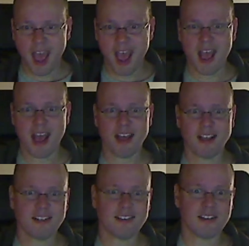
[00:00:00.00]

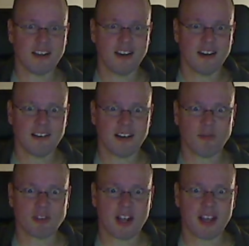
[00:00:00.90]
And I
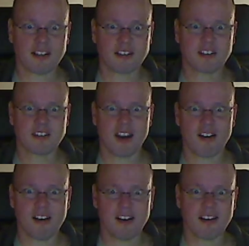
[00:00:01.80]
was like
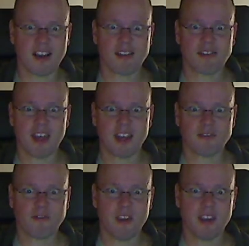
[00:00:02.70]
staring at
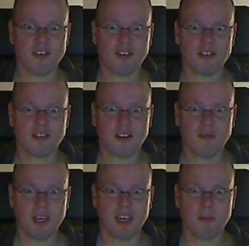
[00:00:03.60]
that figure,
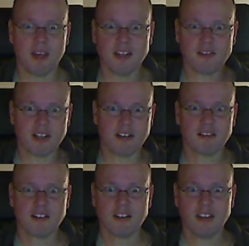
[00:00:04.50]
being amazed, and
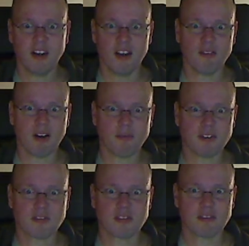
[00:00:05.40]
I
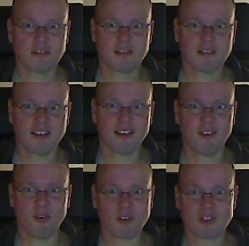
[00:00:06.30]
was
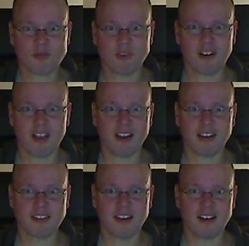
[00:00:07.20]
almost doing
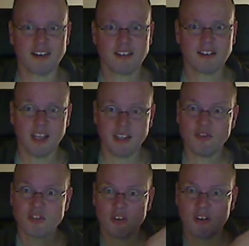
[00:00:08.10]
like and you
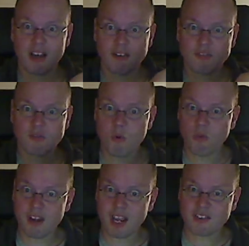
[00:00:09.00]
saw how smooth
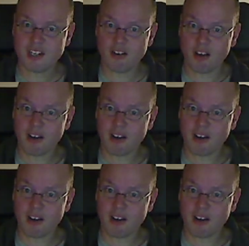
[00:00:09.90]
that actually,